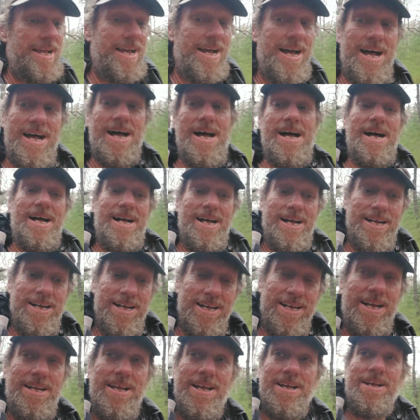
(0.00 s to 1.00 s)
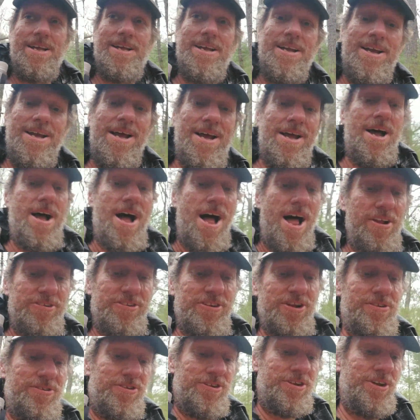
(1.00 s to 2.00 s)
Uh,
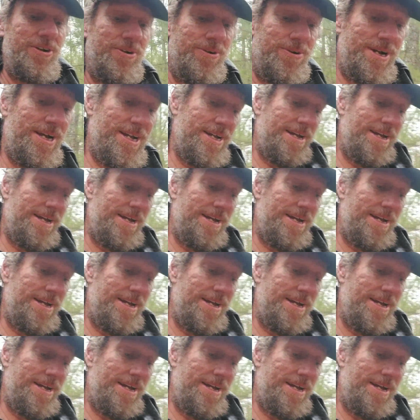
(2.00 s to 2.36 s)
also too,